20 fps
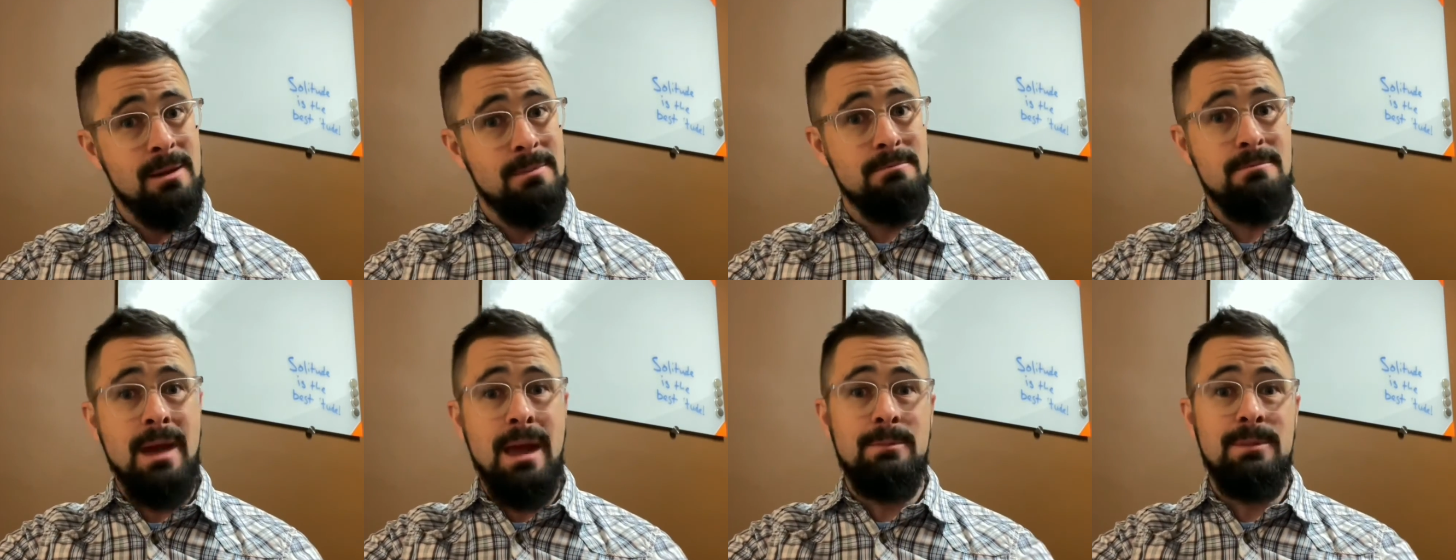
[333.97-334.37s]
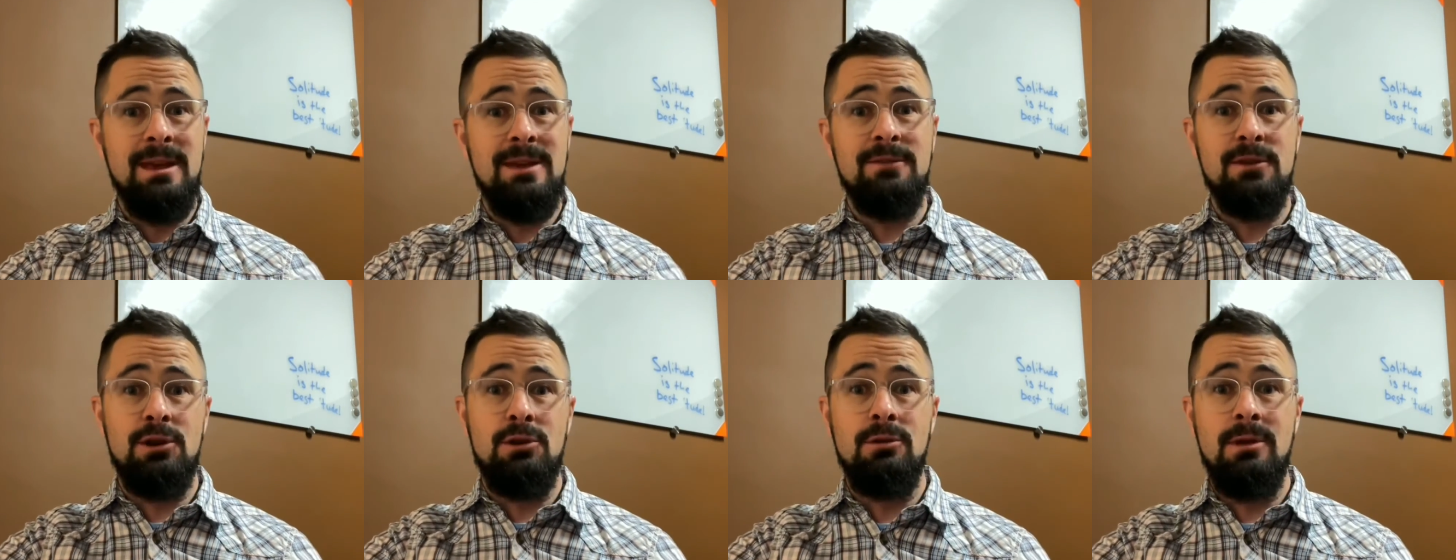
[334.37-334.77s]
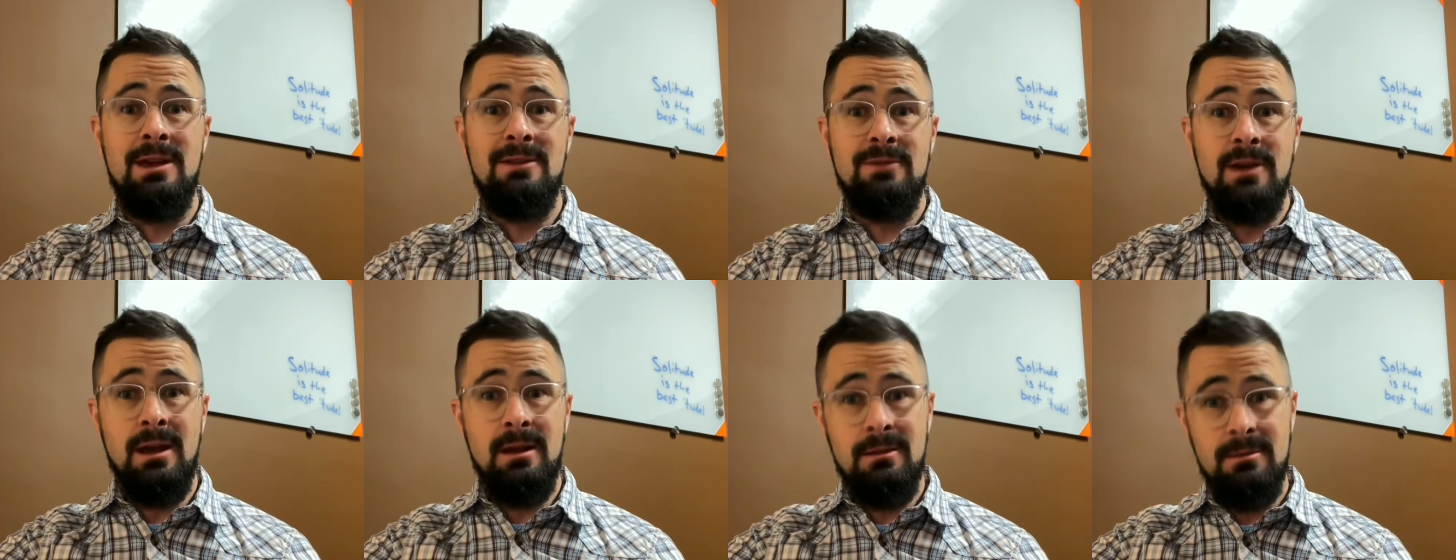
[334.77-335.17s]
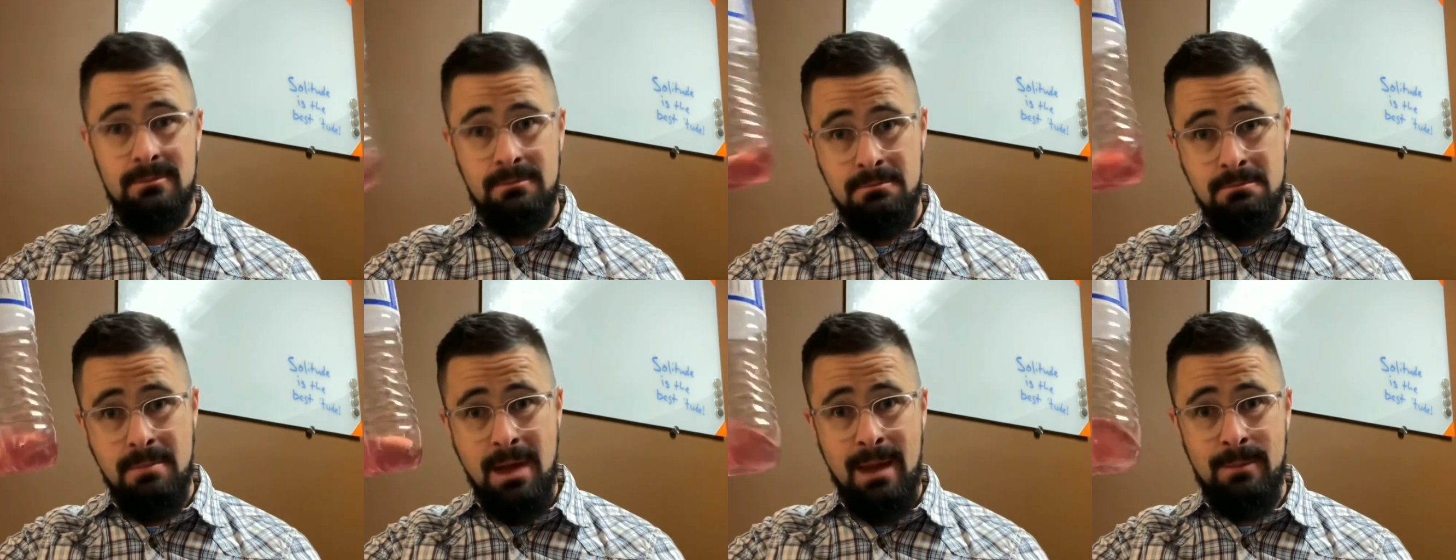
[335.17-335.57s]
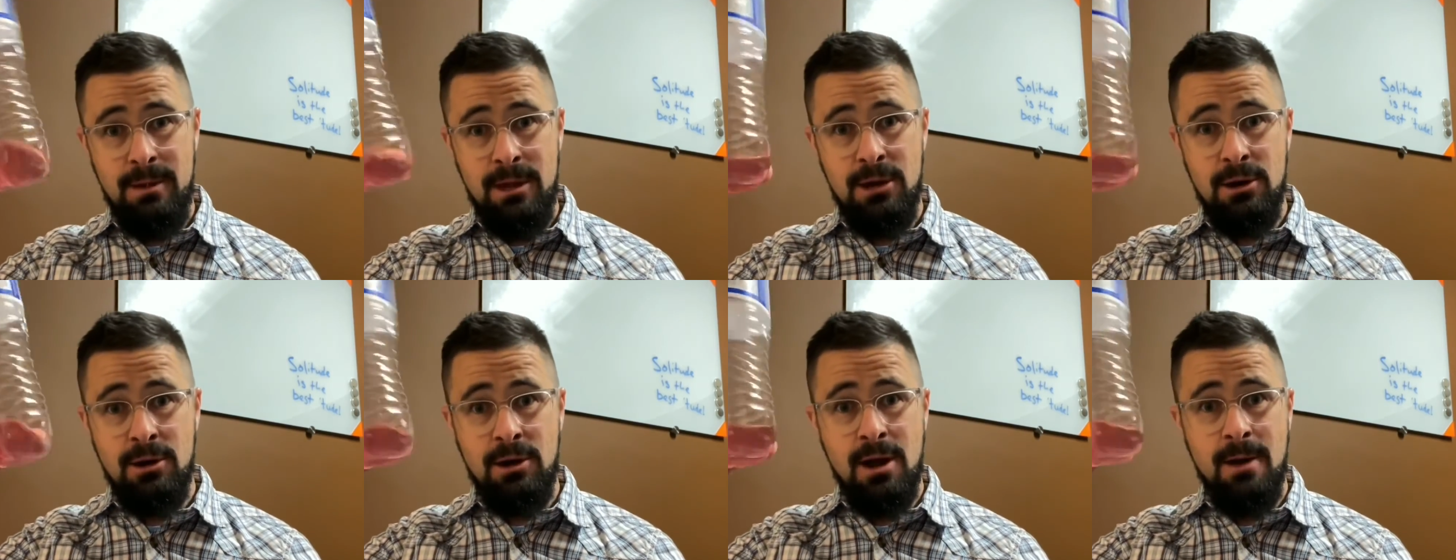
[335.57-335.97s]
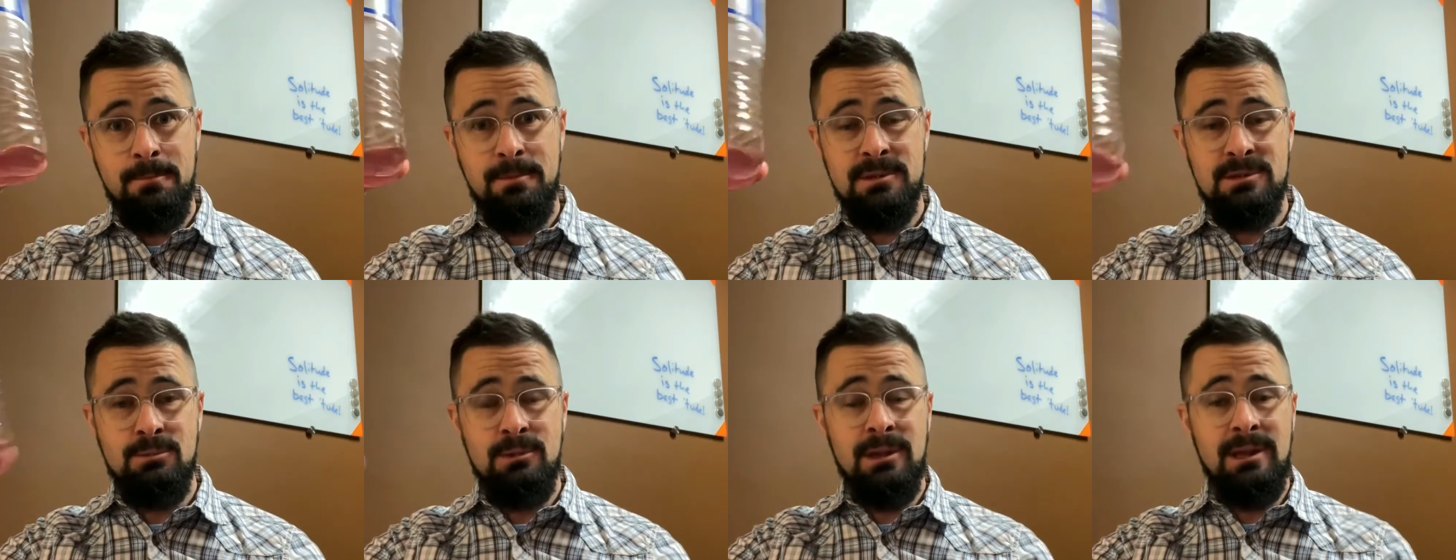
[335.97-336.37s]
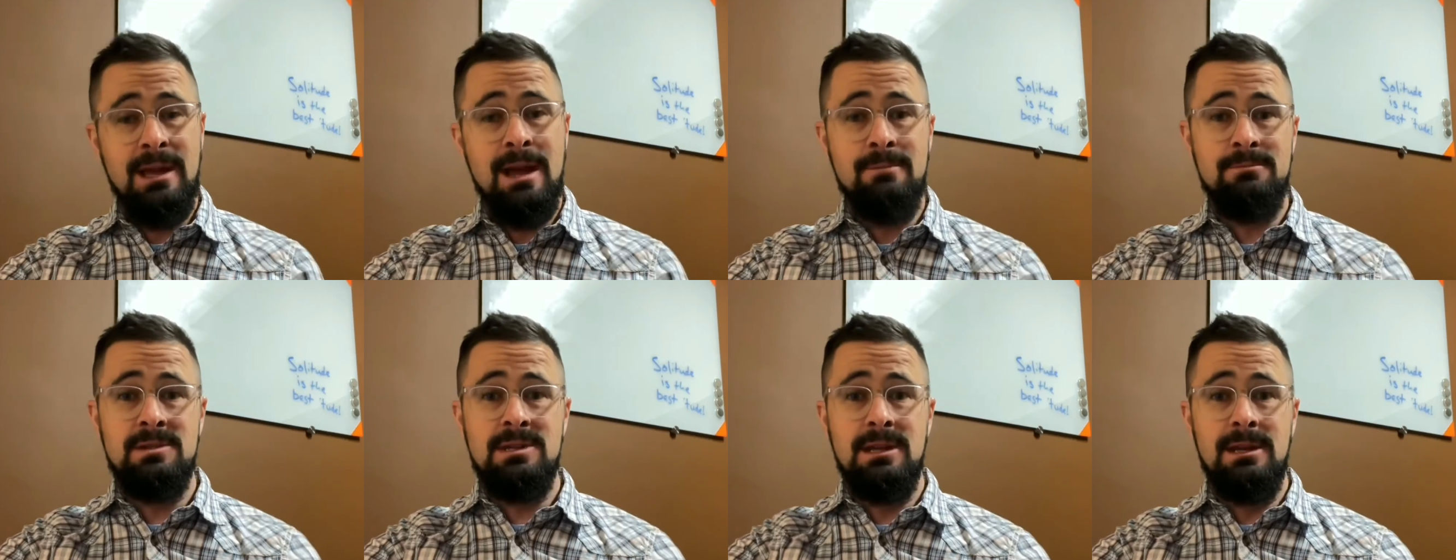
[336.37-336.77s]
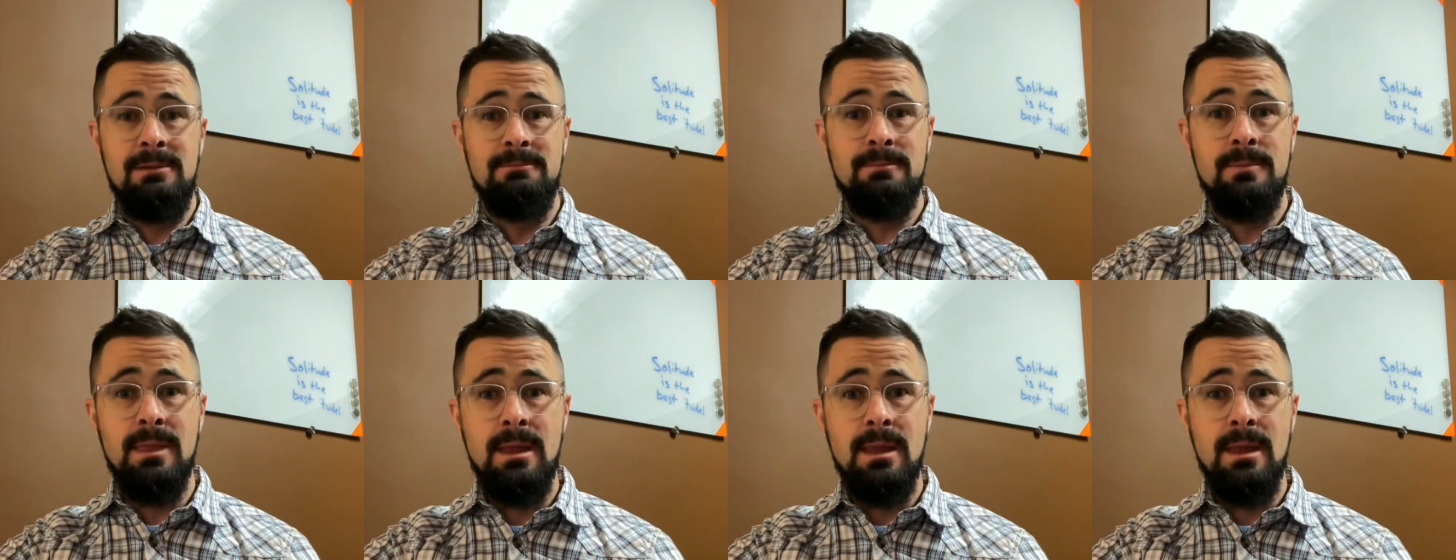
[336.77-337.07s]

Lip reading: maybe even grieving. Maybe your cup is really empty.